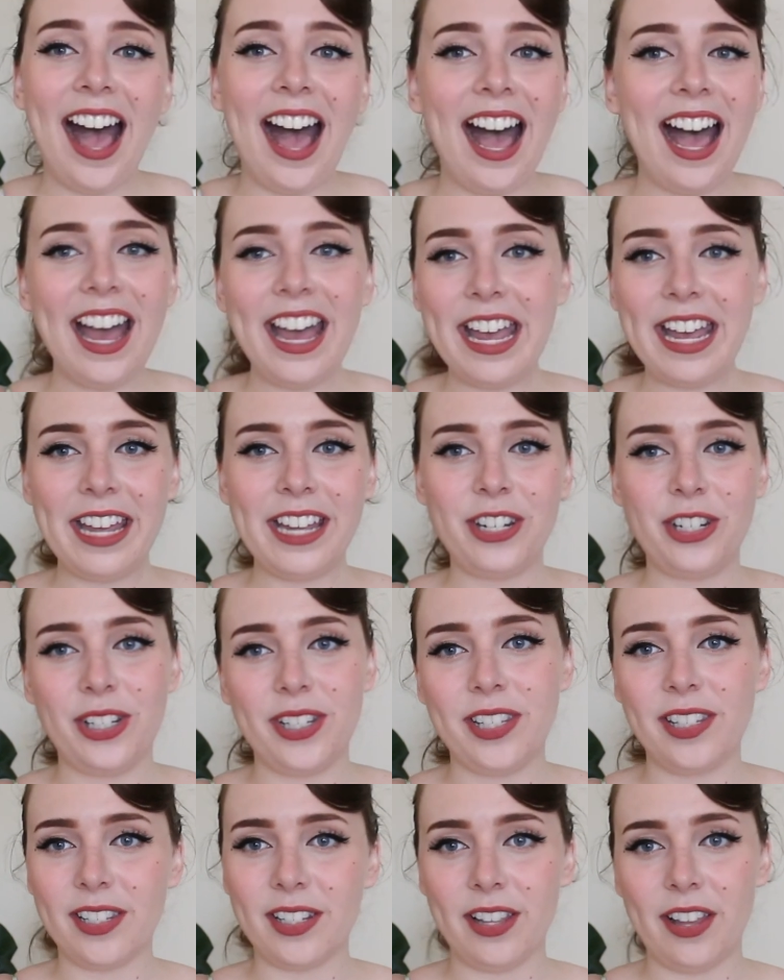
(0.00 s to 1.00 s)
I
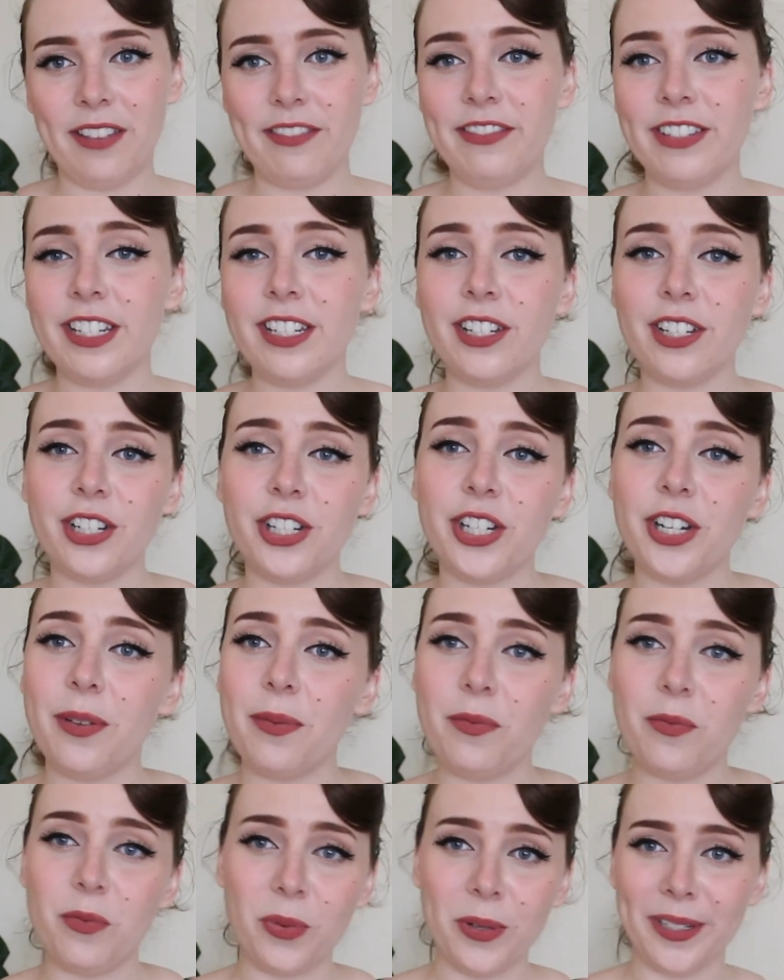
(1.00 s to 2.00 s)
just love vintage and
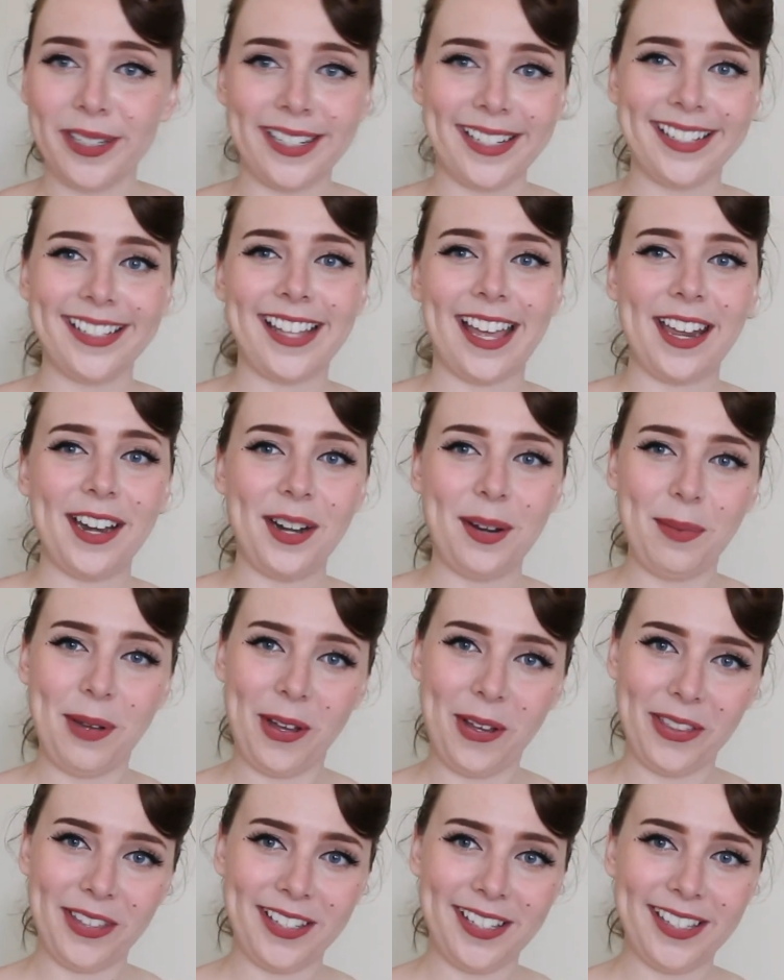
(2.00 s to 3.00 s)
I'm really excited about
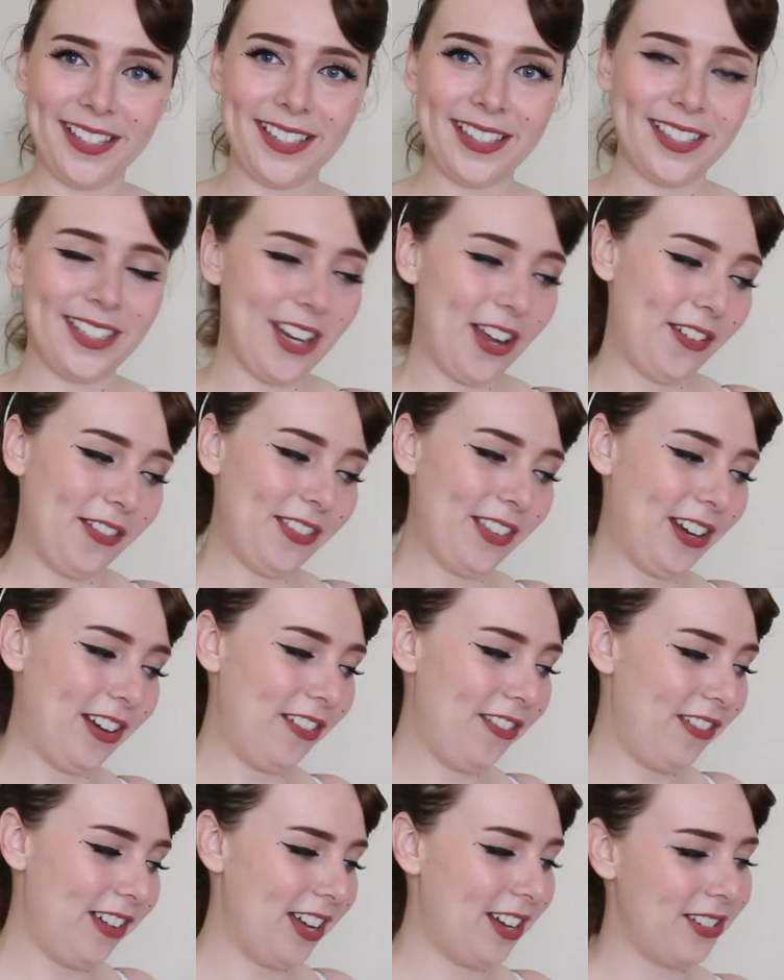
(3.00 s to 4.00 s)
all this stuff that I
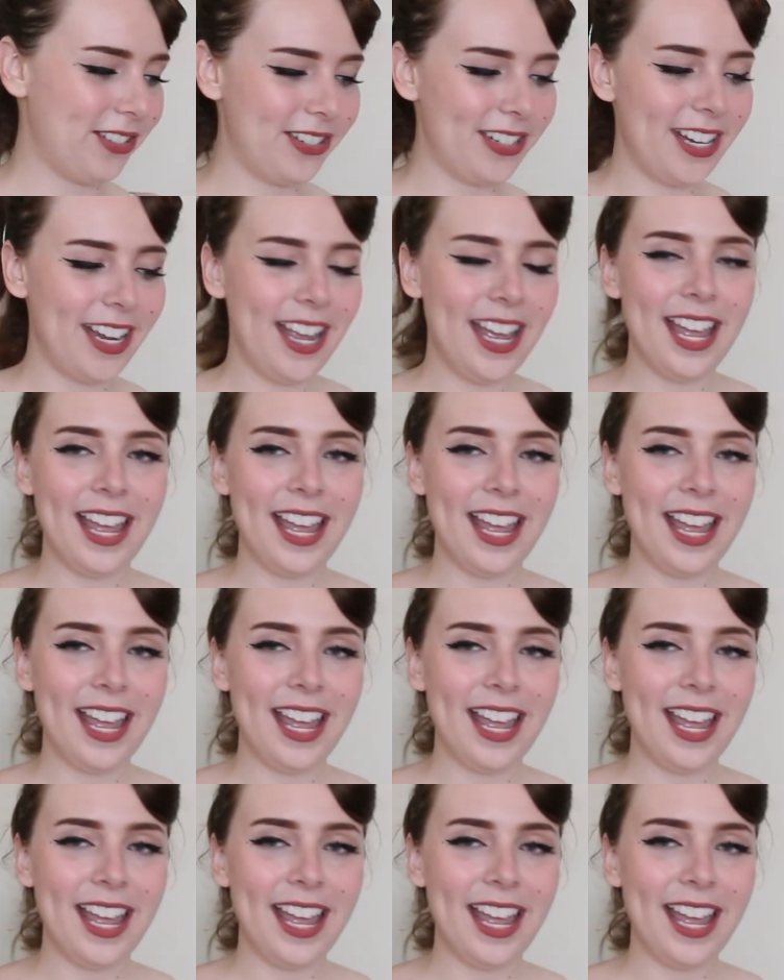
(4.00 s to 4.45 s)
found.